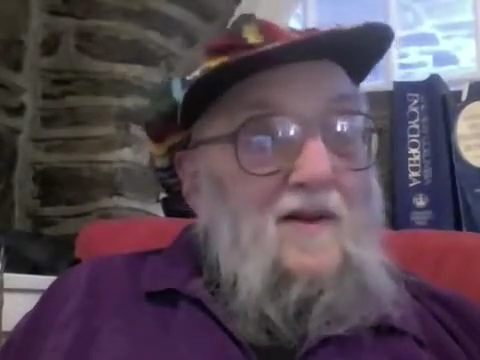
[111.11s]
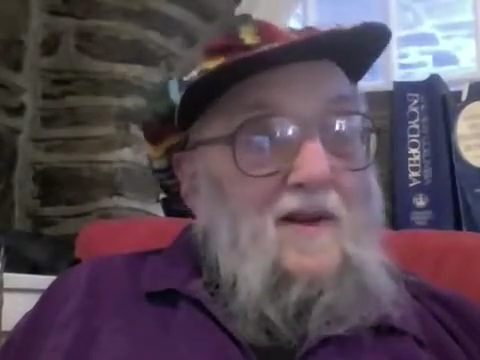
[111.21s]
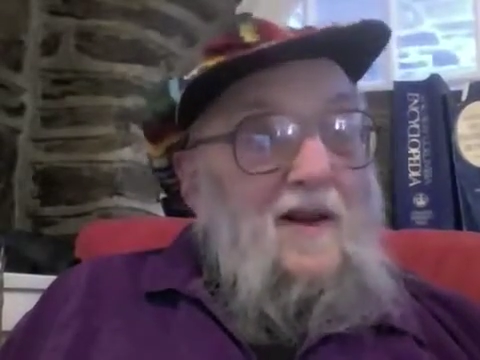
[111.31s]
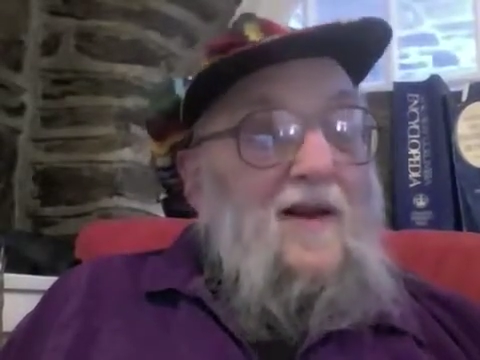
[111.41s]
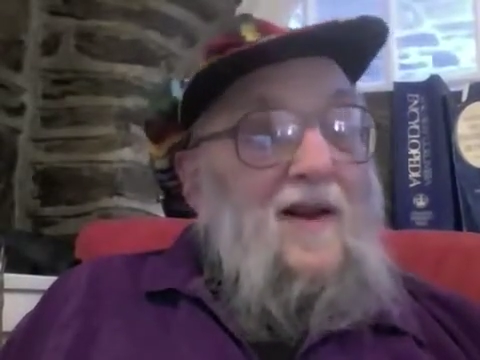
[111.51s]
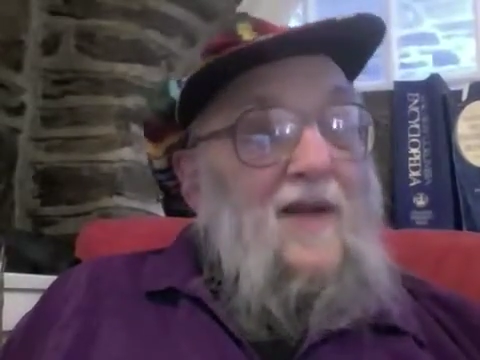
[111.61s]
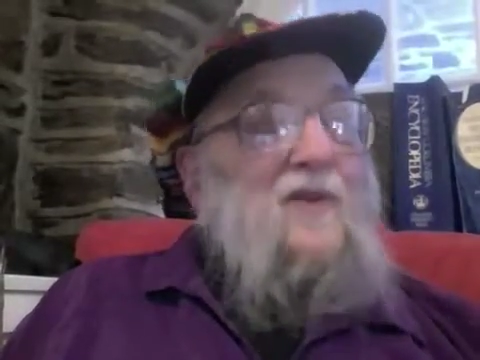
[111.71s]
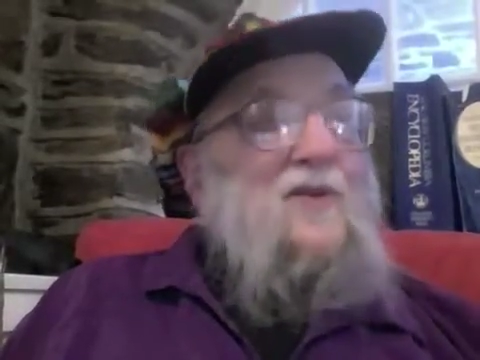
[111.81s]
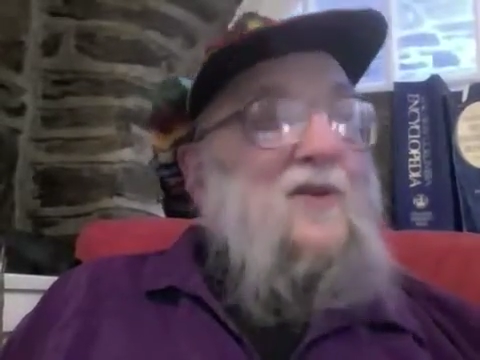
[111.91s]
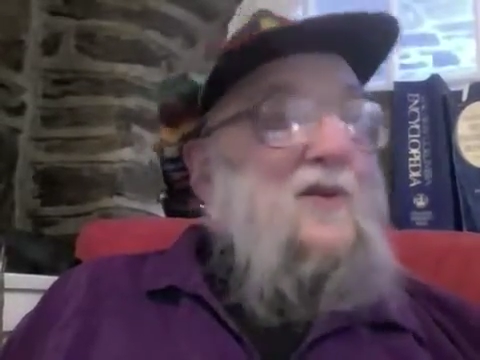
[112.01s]
and half
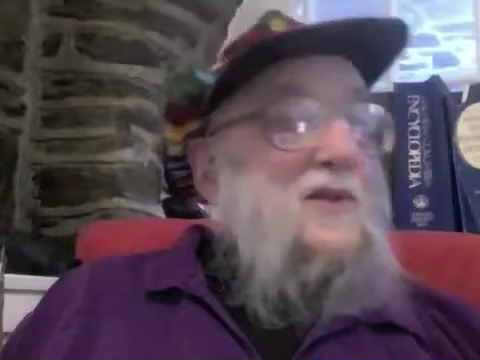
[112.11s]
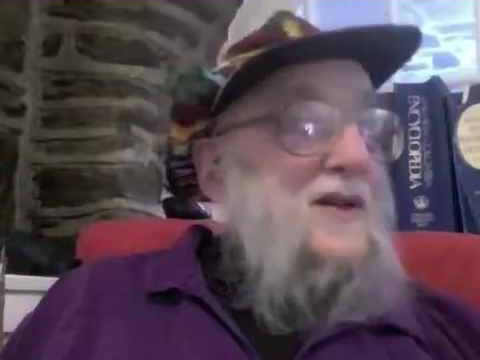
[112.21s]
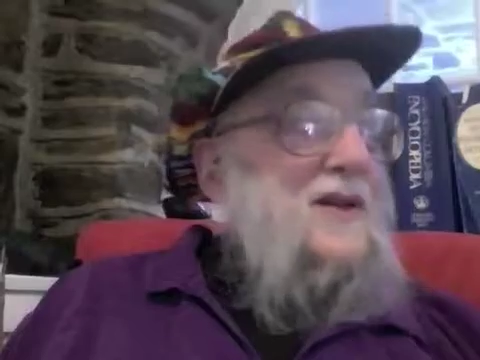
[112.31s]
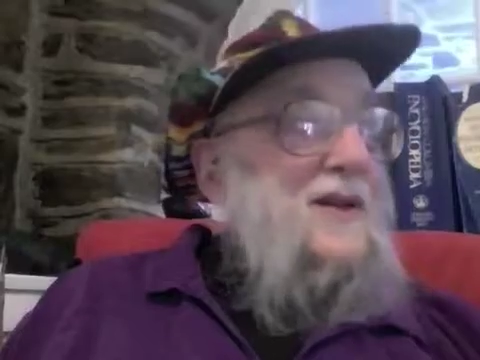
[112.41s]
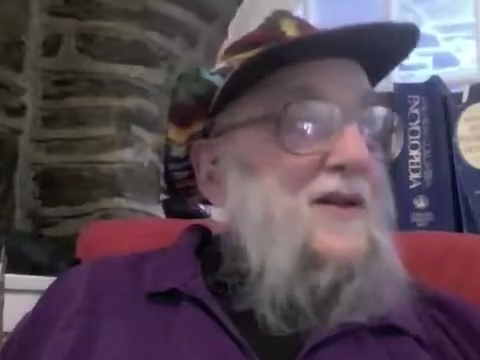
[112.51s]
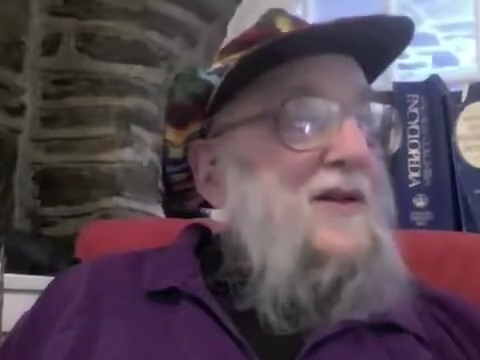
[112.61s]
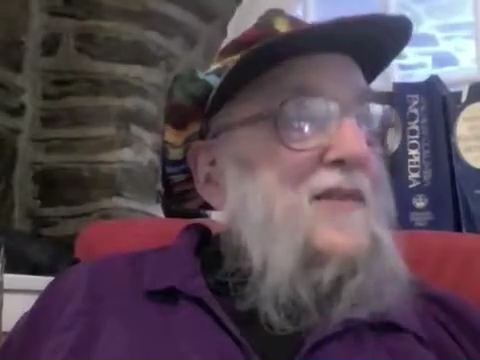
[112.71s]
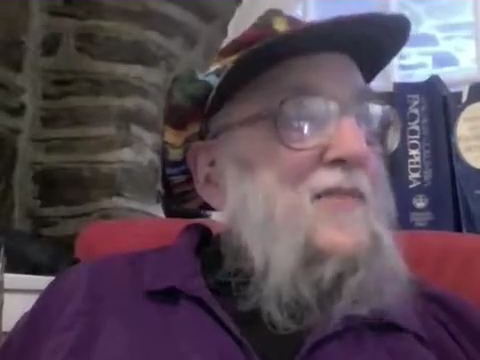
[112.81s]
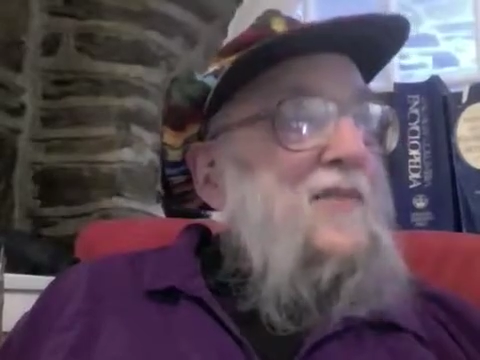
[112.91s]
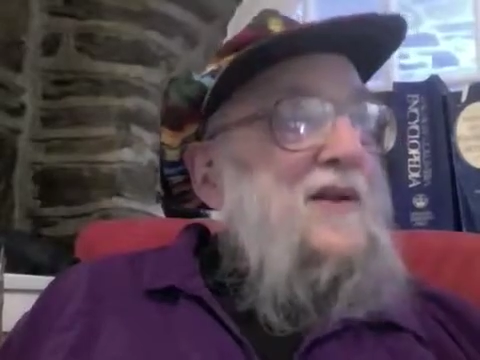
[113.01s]
of Thursday,
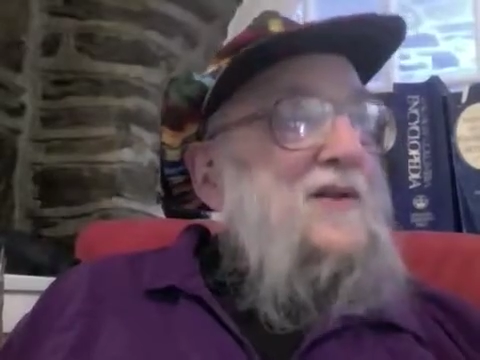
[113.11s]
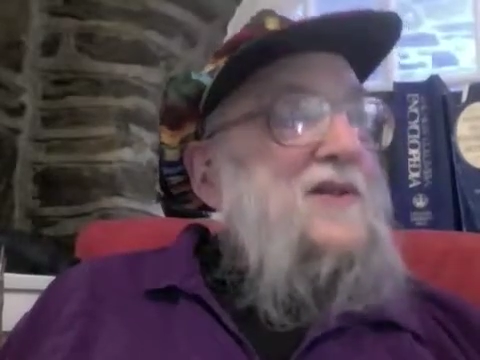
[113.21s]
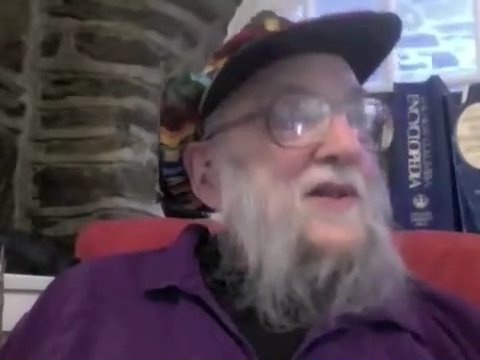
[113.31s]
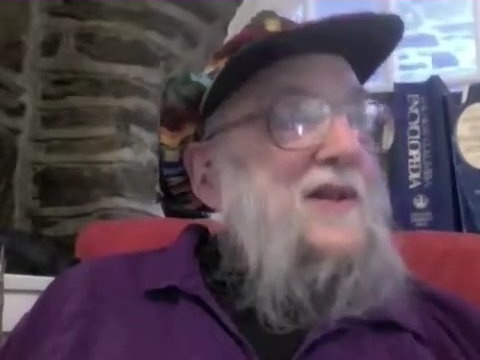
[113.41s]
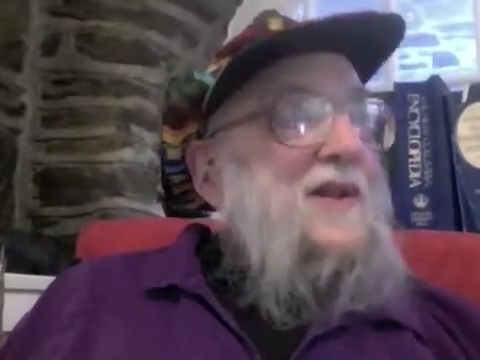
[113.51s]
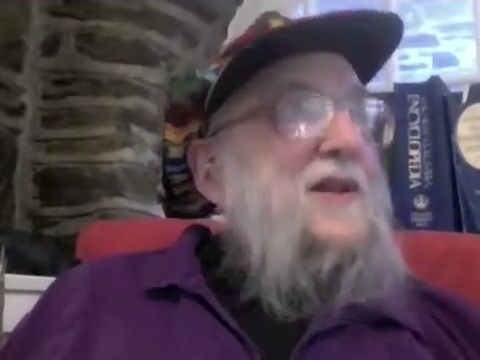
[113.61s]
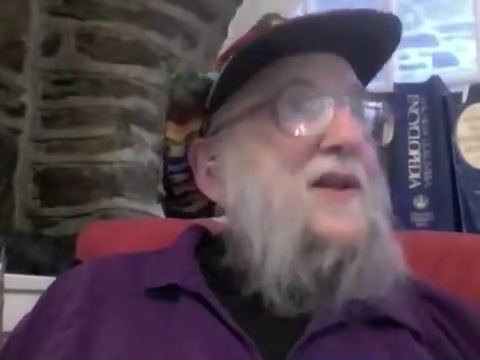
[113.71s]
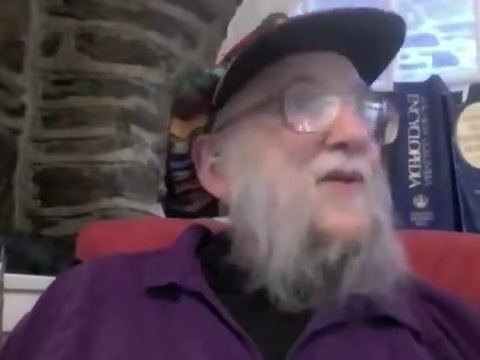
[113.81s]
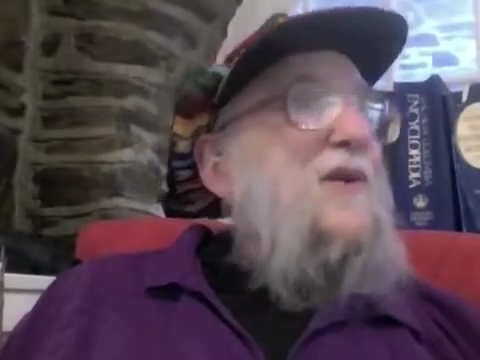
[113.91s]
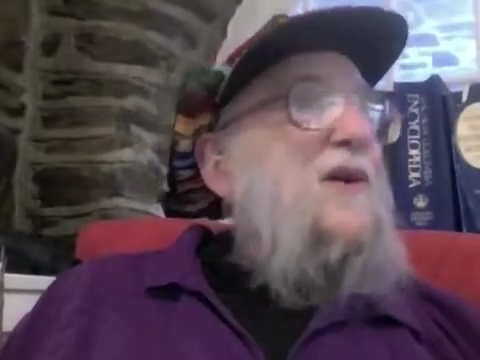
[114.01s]
there's an
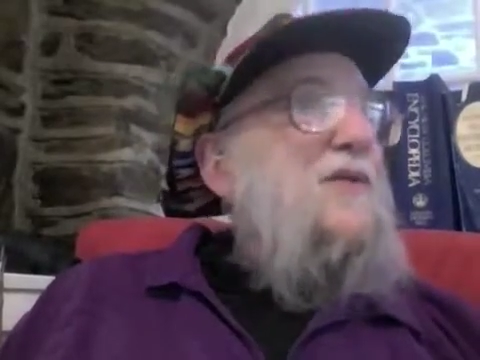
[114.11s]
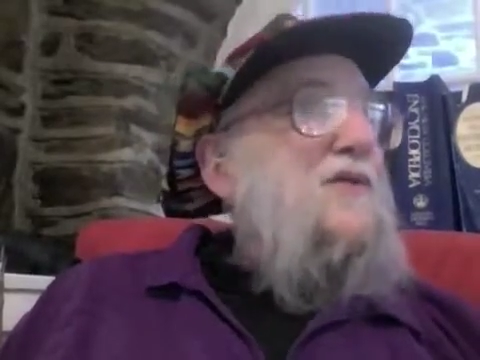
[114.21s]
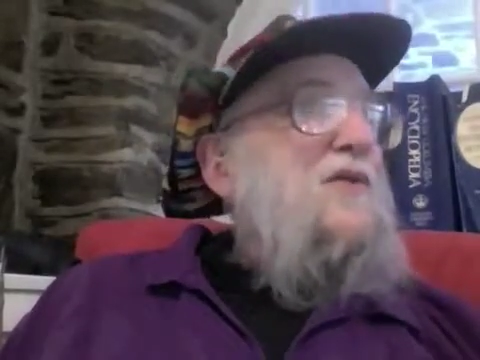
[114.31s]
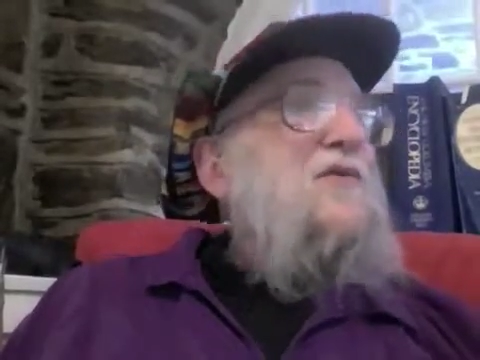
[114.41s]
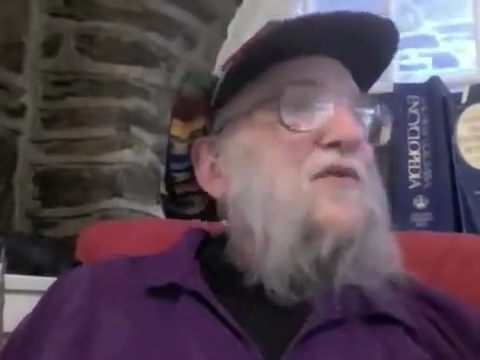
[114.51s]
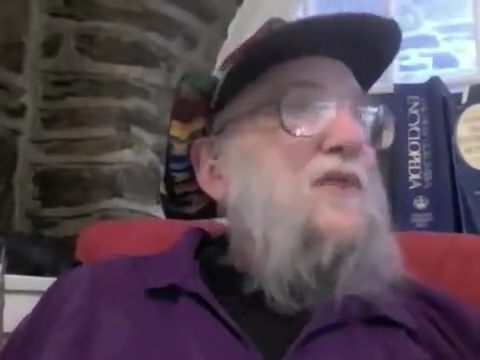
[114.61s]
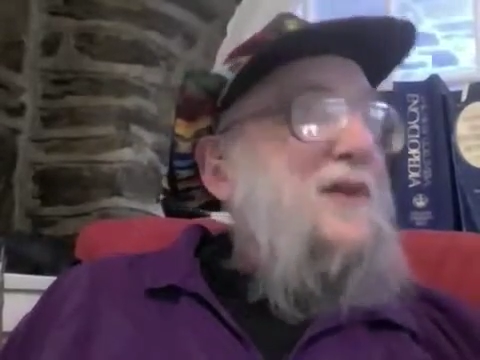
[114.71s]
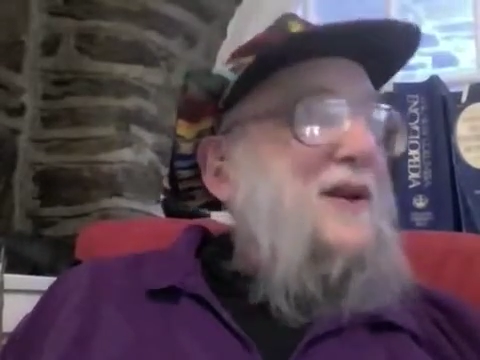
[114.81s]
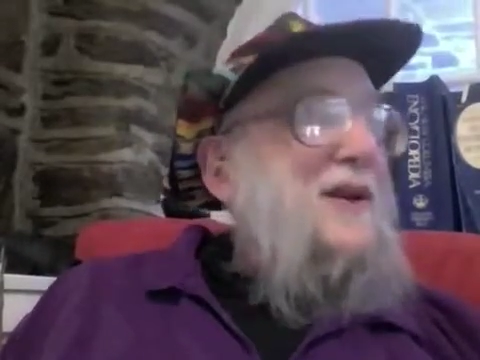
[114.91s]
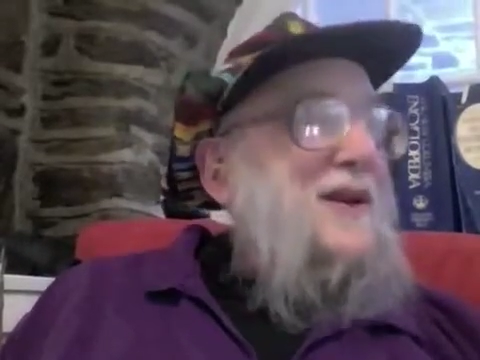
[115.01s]
era of good
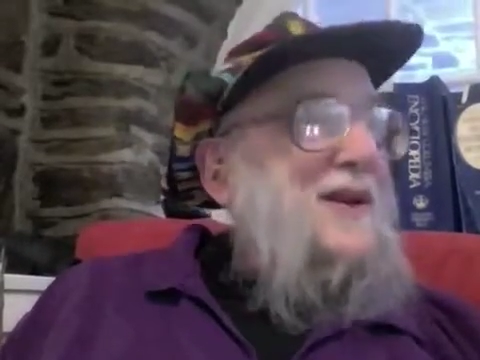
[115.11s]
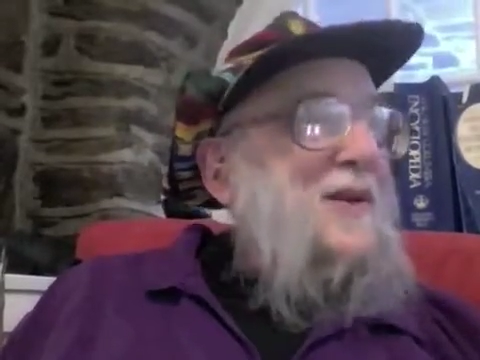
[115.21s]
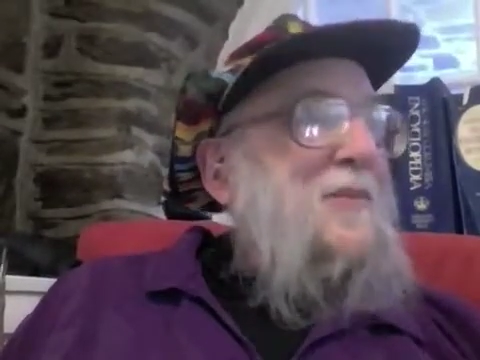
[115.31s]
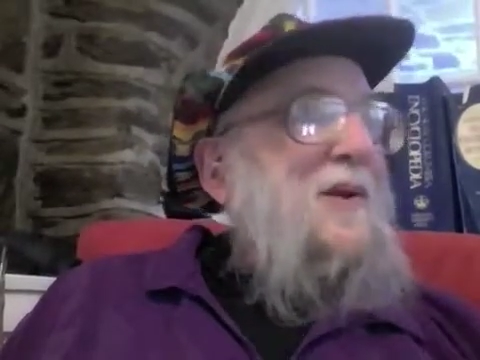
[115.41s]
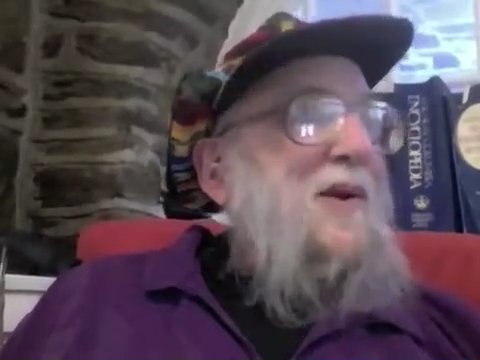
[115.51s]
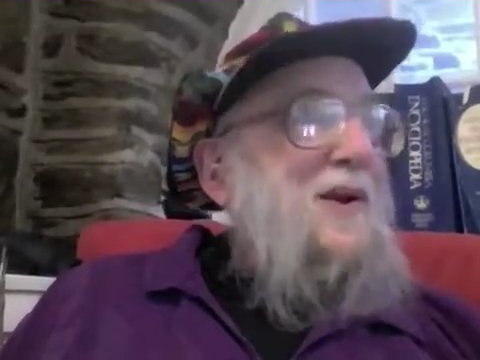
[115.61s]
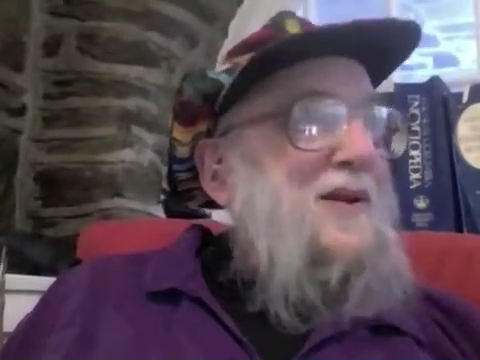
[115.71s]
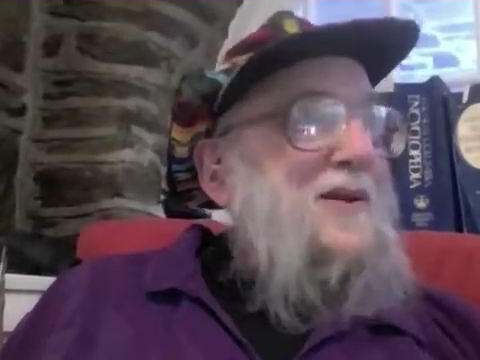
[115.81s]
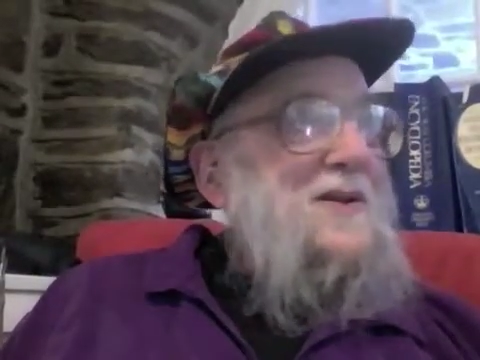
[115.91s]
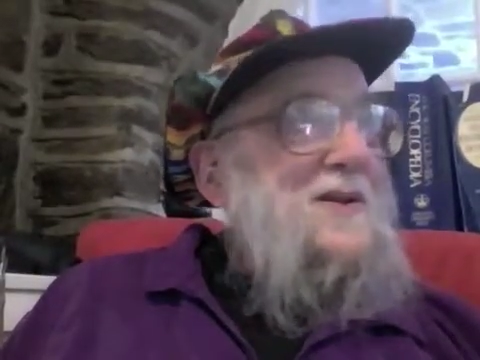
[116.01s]
feeling in
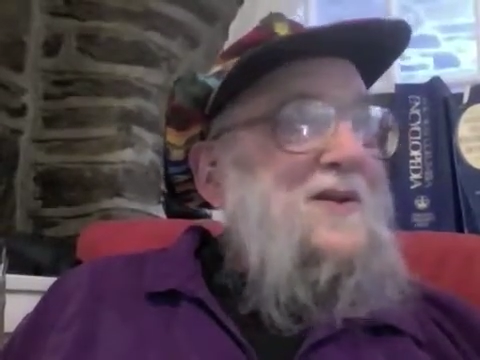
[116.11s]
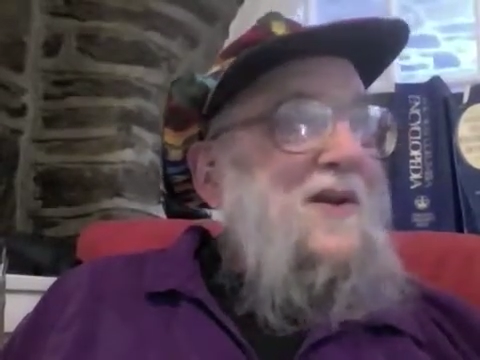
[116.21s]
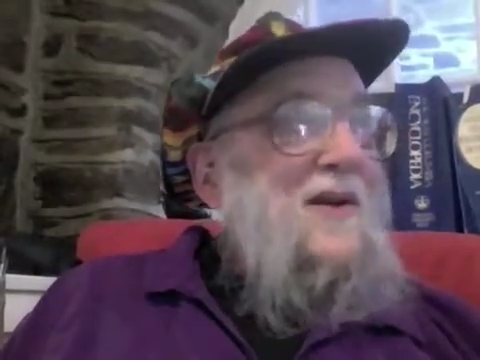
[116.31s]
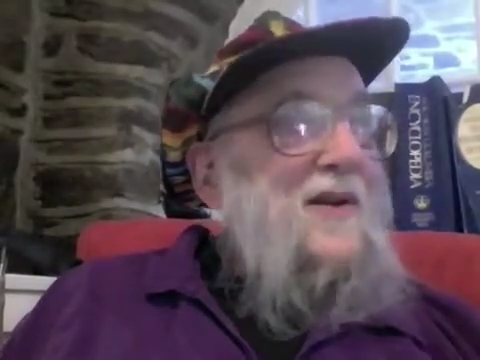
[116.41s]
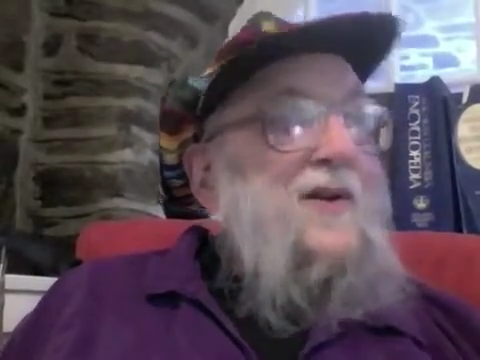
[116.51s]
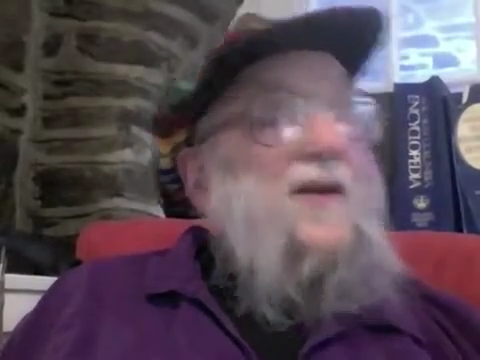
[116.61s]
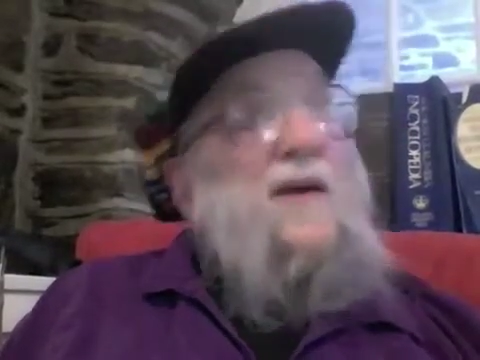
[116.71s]
American society.